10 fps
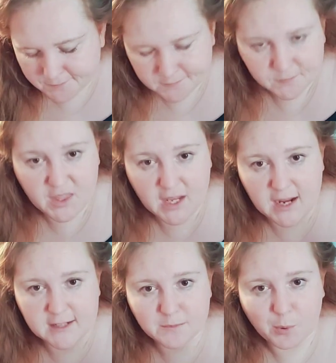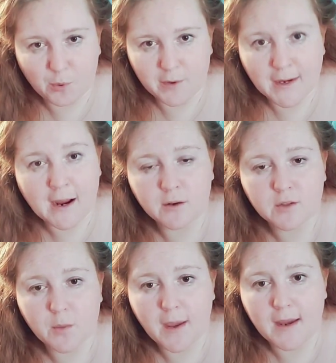that I poured out
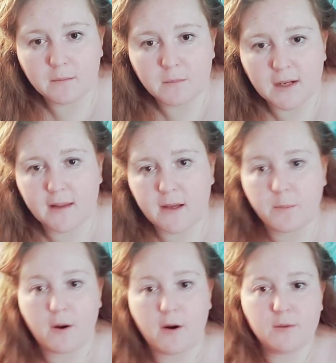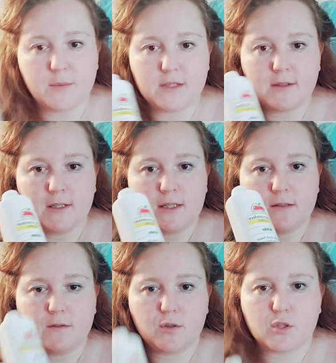to paint my light bulbs
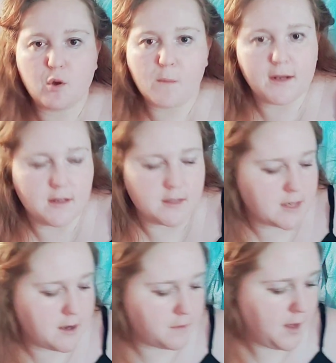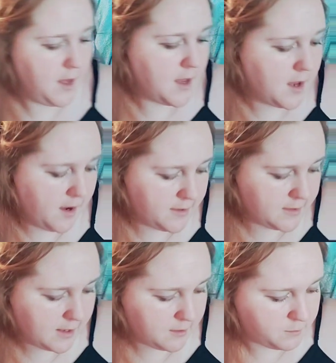for snowmen and stuff. And
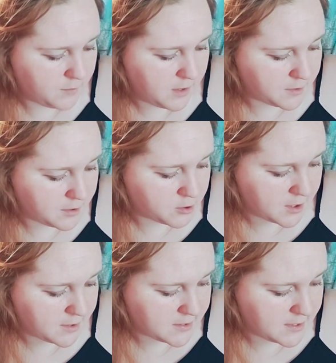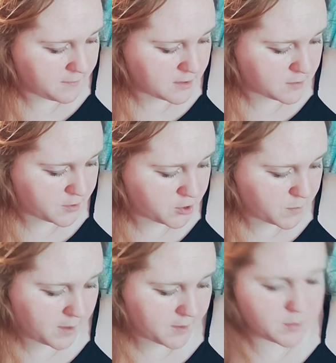I'm going to try to save as much as
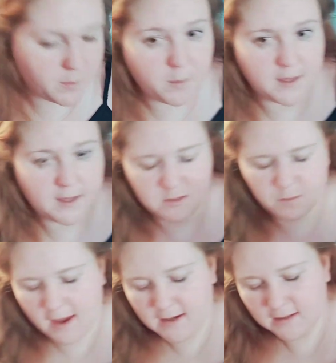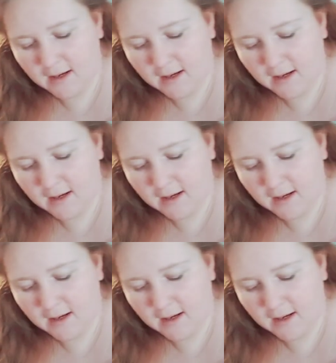possible because paint